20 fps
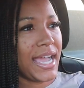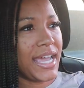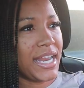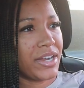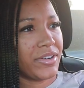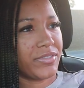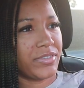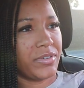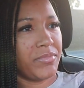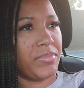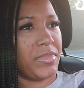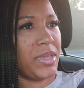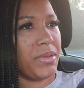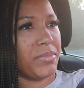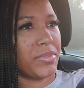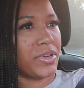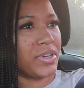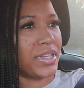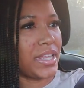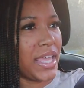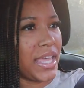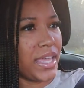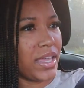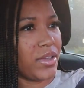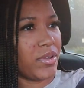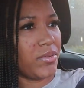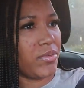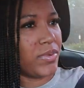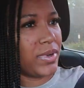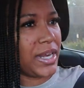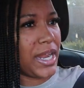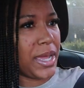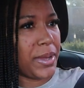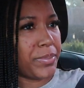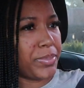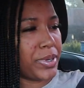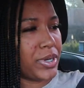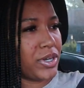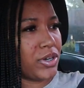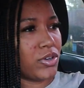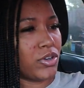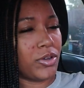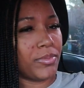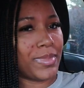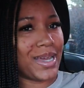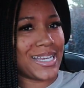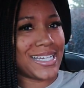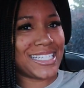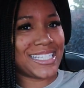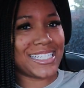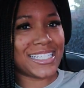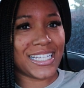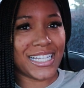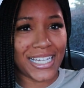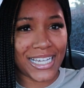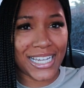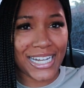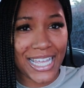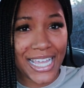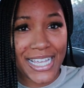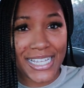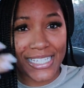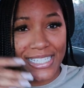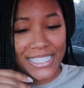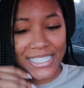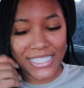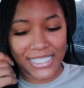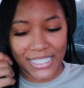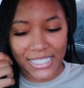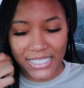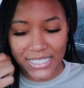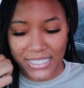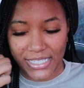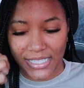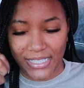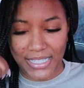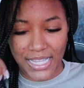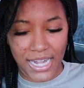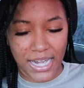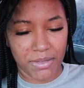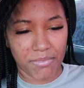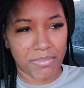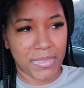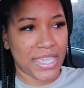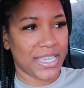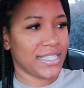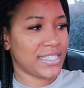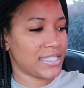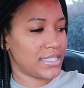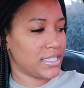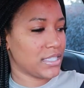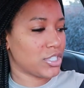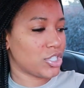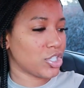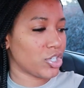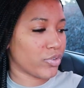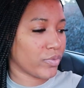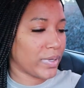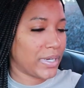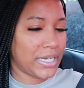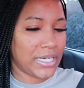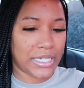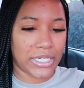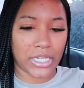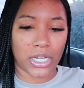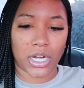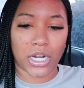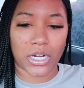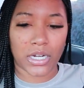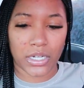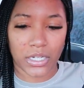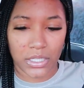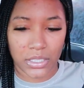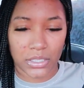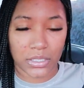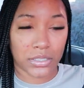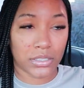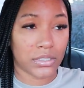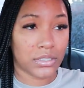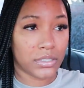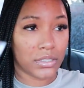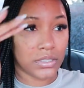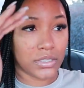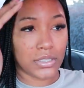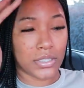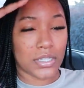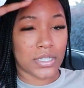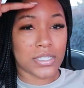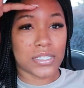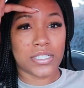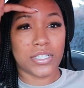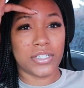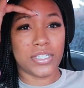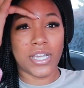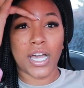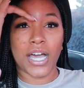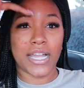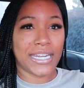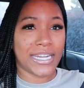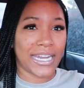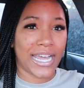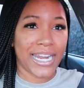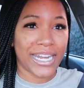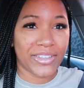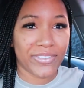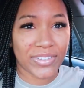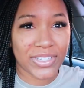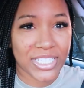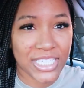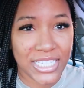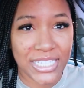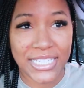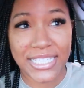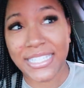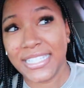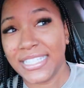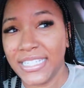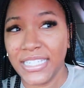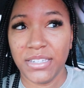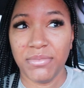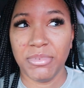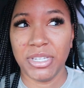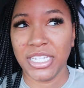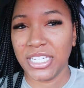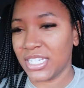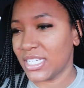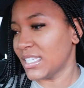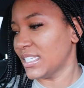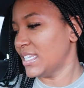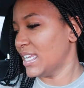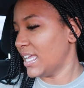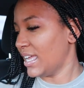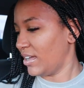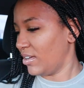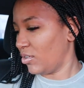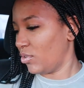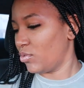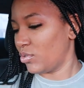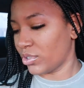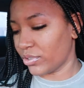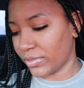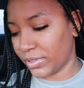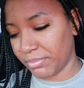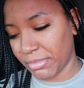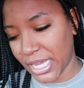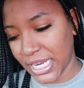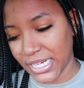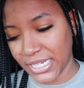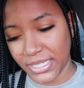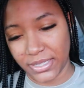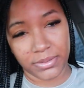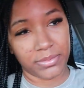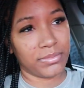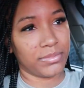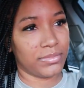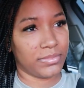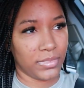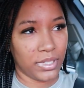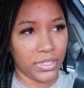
gotta remember that when I put on my sunglasses, that it makes the screen dark. So y'all did not even just see me just now ordering my damn,